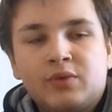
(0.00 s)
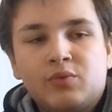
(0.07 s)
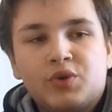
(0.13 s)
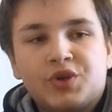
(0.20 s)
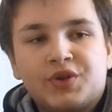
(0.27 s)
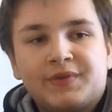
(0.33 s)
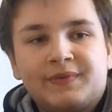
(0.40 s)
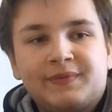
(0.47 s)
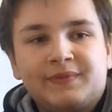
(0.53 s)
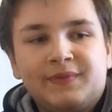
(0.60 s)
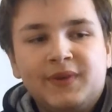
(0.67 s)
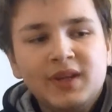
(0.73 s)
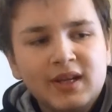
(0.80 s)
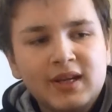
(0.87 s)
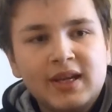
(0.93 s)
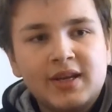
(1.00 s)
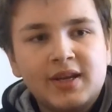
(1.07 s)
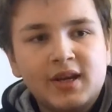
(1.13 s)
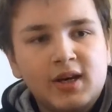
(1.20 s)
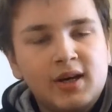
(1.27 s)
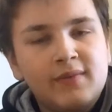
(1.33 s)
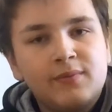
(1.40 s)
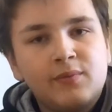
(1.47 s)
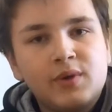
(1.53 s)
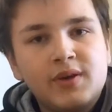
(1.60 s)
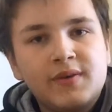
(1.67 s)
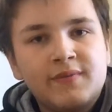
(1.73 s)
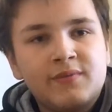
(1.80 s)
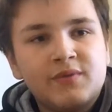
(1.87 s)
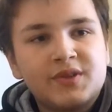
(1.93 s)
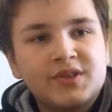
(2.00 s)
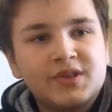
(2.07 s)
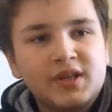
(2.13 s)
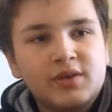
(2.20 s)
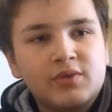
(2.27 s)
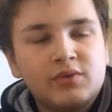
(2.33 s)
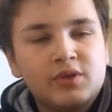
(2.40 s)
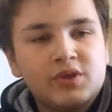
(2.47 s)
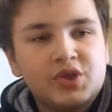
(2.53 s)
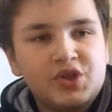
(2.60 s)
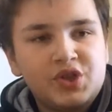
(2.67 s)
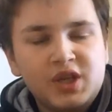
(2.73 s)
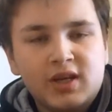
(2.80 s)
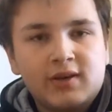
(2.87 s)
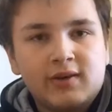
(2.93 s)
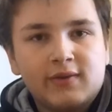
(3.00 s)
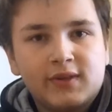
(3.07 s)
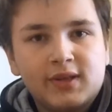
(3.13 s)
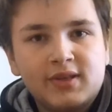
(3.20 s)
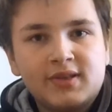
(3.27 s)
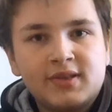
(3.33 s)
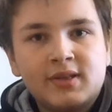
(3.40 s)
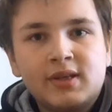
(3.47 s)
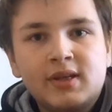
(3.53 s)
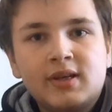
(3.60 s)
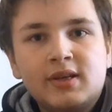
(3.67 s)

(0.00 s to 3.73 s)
which funnily enough we've recycled the shit out of this